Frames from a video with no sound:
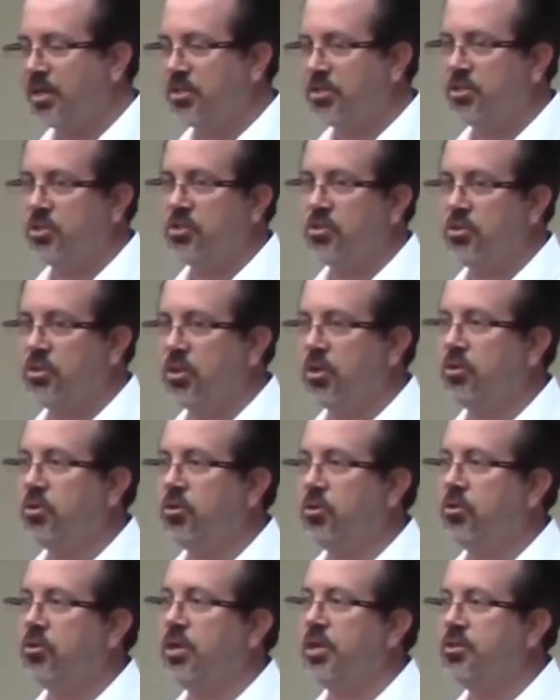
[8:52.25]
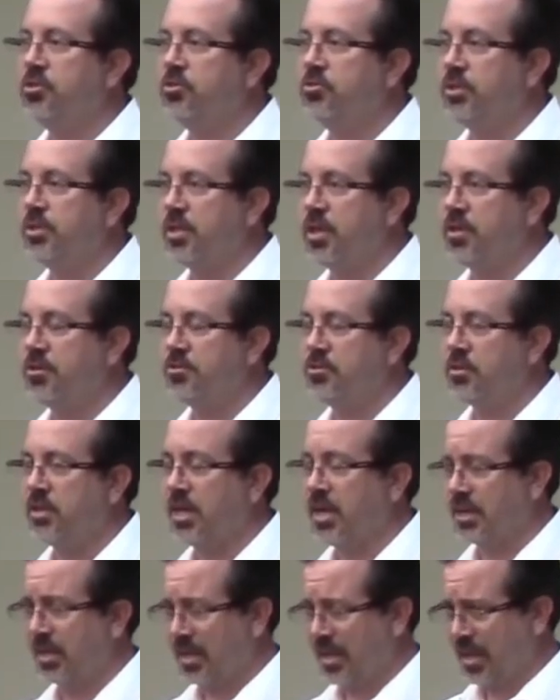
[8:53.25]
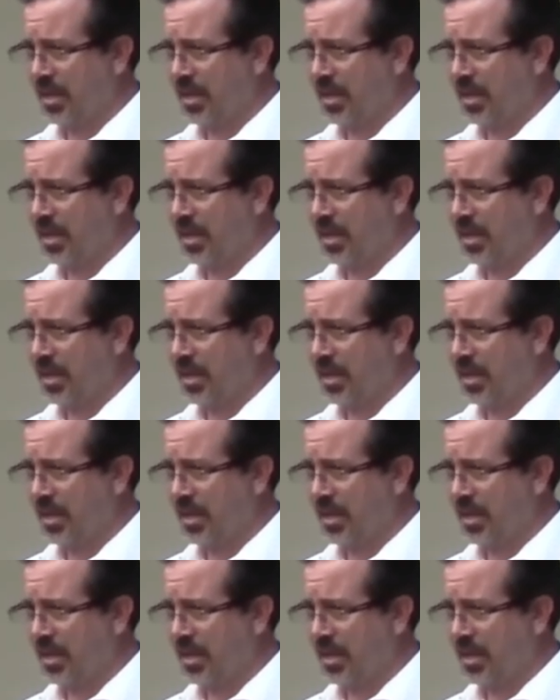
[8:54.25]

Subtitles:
Just because your history tells you that.